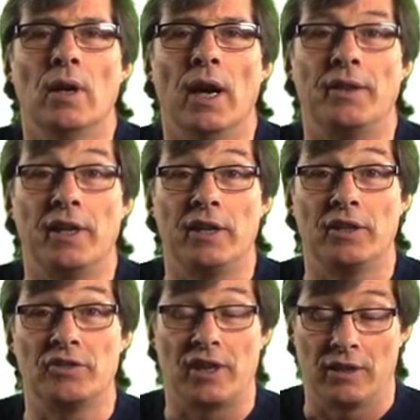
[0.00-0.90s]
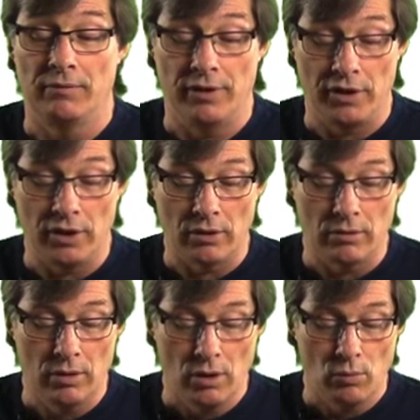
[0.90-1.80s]
And then in the second
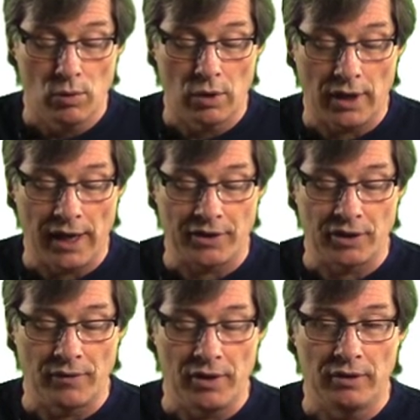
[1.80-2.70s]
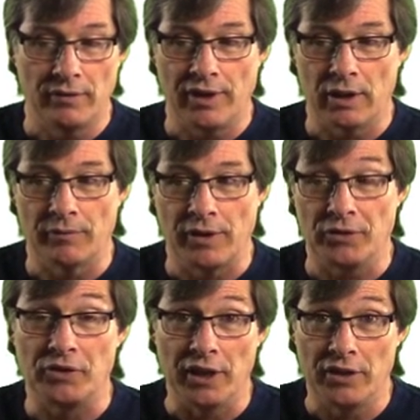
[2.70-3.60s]
video, we'll look at some of the developmental
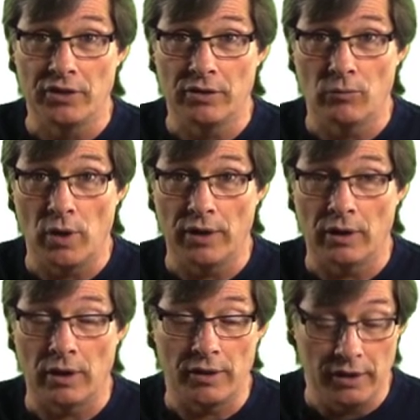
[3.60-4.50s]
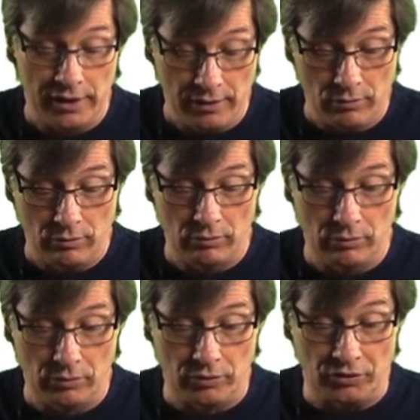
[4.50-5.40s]
stages of what are the
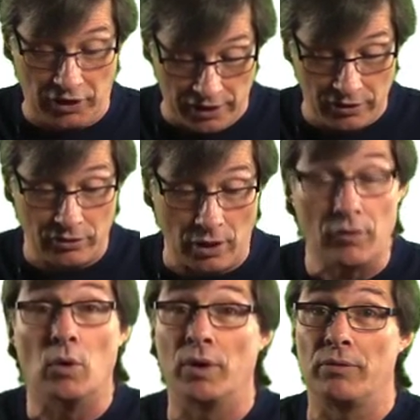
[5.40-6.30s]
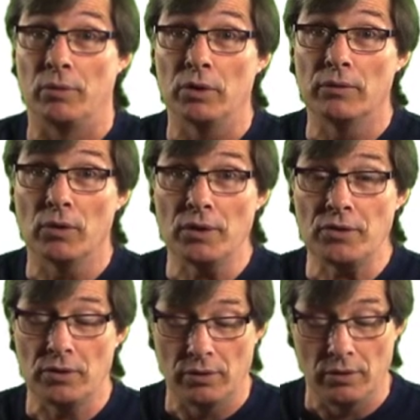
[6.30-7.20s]
stages of going through a divorce.